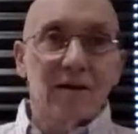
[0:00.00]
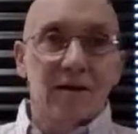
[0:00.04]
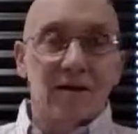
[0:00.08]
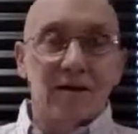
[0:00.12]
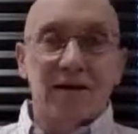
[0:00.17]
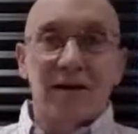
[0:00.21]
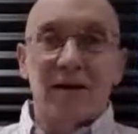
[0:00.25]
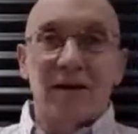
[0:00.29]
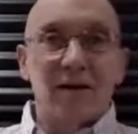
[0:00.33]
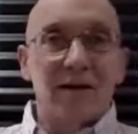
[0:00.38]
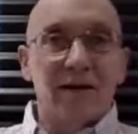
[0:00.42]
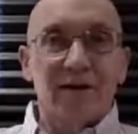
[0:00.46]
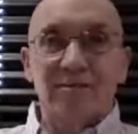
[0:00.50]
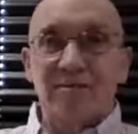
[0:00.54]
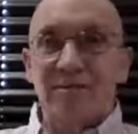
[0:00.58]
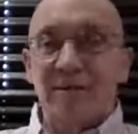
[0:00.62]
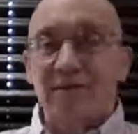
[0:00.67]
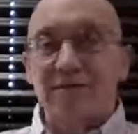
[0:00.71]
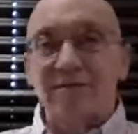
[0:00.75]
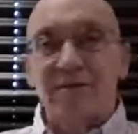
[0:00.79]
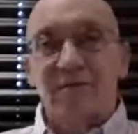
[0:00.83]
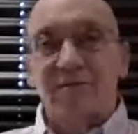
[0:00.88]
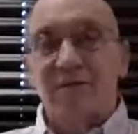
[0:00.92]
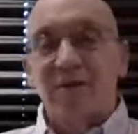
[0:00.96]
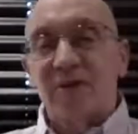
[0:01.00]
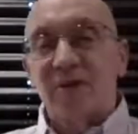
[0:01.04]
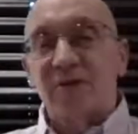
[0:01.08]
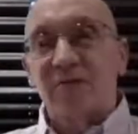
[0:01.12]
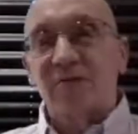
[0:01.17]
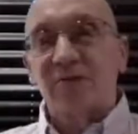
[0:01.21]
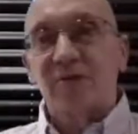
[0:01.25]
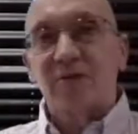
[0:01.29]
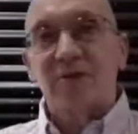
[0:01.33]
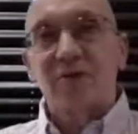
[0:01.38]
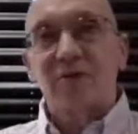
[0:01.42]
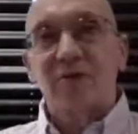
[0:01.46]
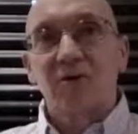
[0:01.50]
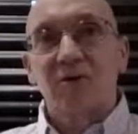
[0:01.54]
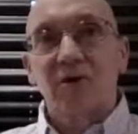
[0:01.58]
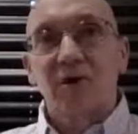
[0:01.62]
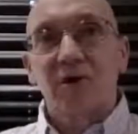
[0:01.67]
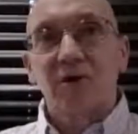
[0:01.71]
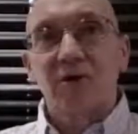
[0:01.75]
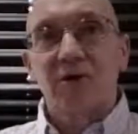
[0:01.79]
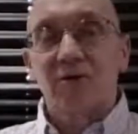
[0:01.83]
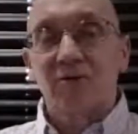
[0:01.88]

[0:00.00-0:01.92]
Again, that's not something the Buddha taught.